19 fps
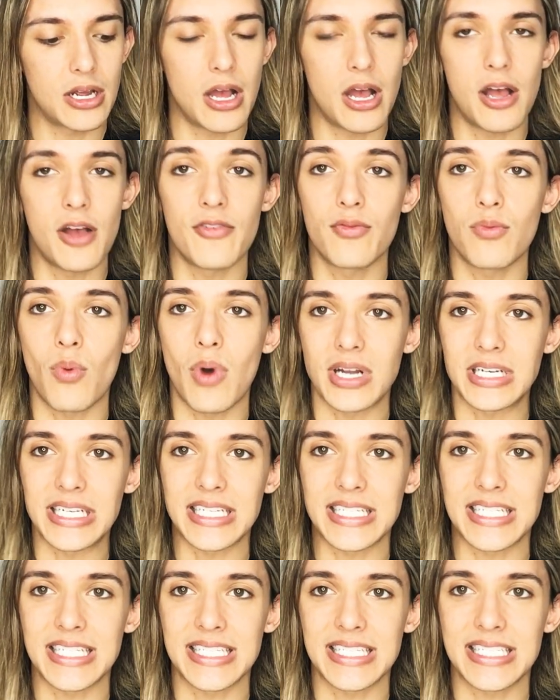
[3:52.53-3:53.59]
of
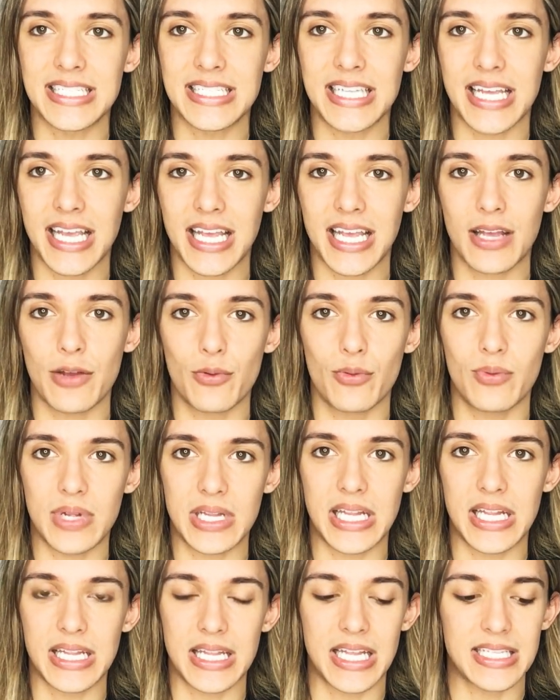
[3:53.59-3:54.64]
wanting to stick
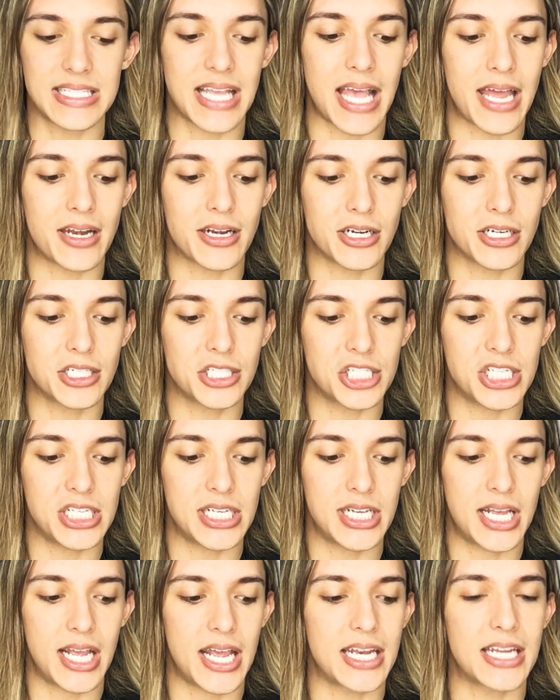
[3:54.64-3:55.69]
within this
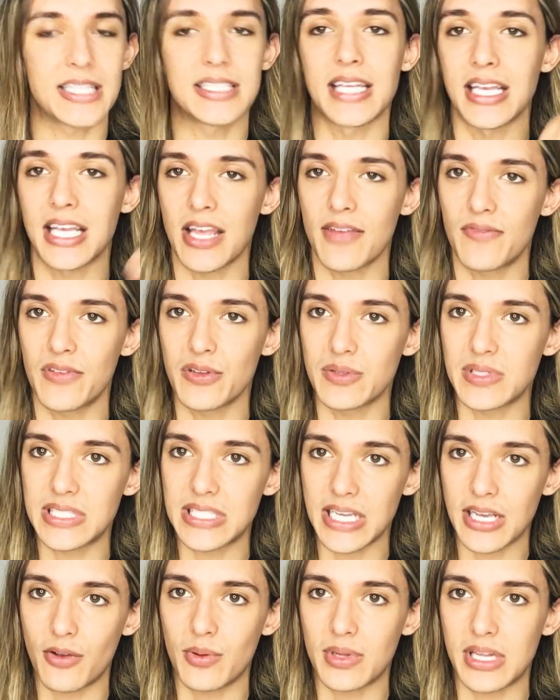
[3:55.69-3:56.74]
energy. And it's like, if you
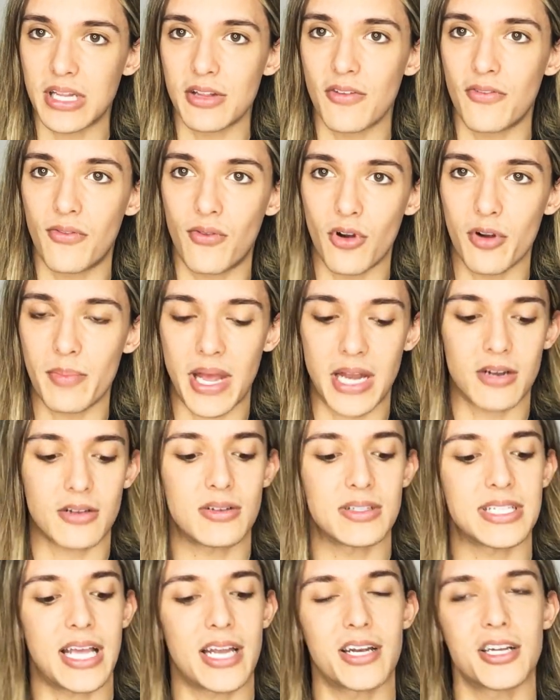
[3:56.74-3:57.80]
stick within the Four
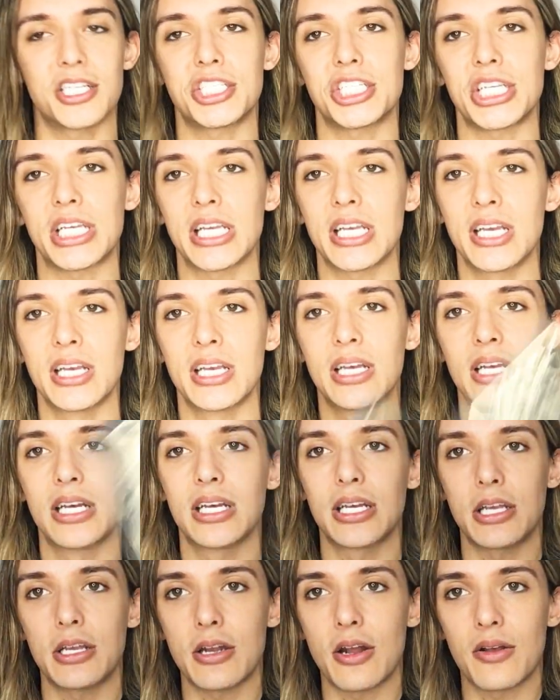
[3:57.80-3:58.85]
Pentacles energy,
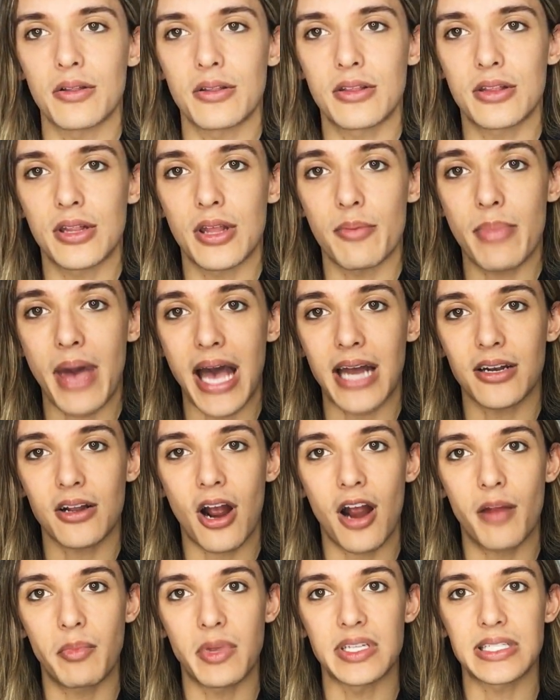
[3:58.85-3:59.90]
you know, the bad
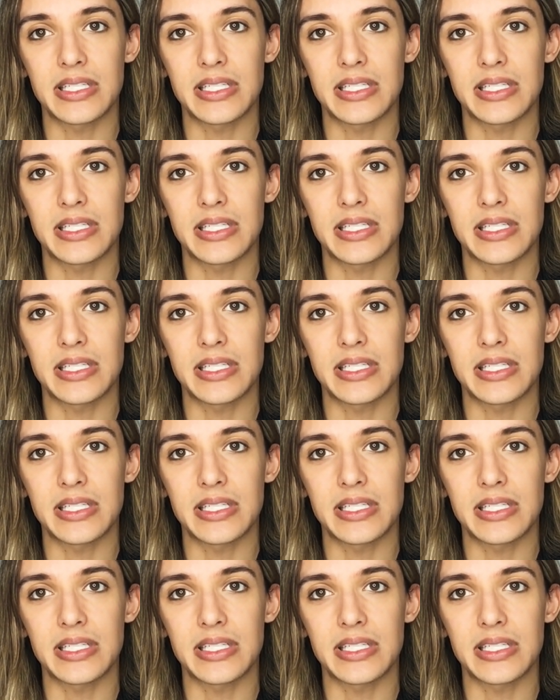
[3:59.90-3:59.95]
karma